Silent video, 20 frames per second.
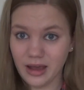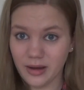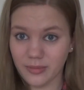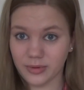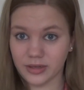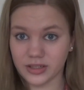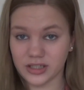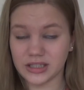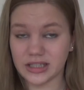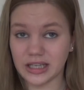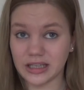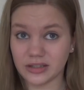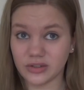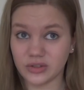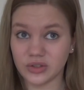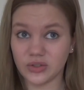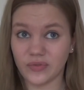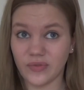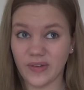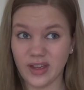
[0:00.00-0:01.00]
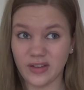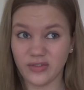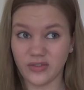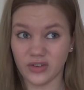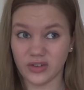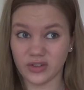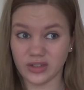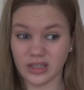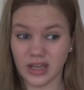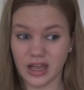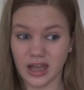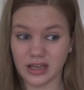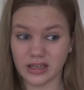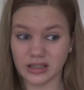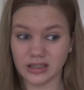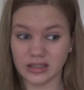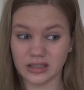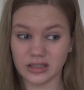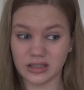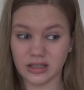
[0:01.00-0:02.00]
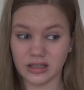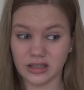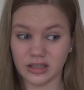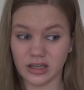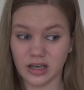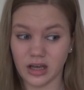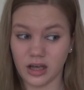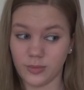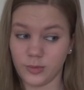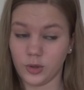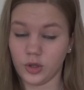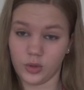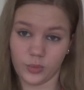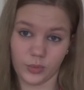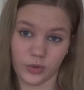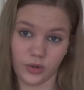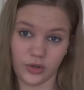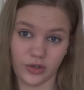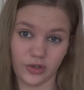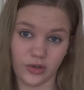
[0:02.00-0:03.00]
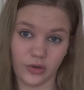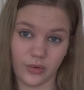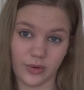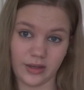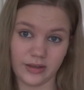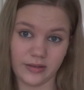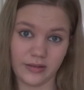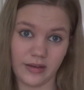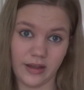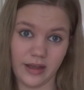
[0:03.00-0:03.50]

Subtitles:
but it just takes lots of effort, and I'm the only one who can do it.